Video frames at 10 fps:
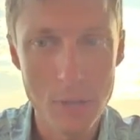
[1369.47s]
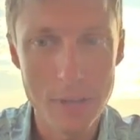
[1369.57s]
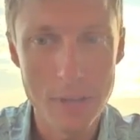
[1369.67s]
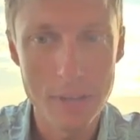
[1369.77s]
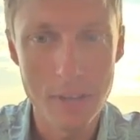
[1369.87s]

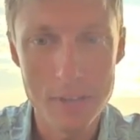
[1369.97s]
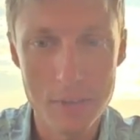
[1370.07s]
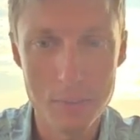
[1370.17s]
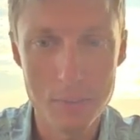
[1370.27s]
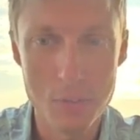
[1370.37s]
custom
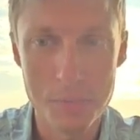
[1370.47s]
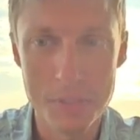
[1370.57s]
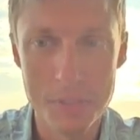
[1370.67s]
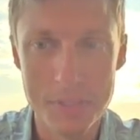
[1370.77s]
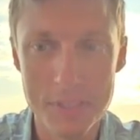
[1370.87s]

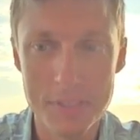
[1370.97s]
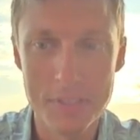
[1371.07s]
GPTs